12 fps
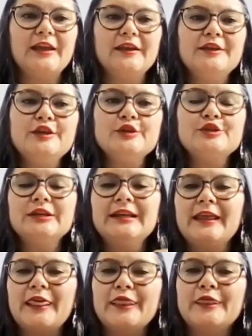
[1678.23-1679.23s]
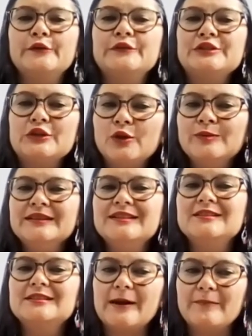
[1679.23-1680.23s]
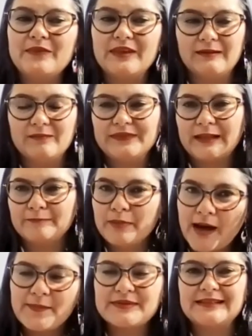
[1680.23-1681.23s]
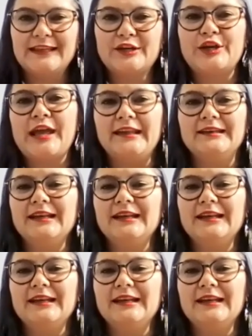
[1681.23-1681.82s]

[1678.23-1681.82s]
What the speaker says: usually there is always something that pops in their head,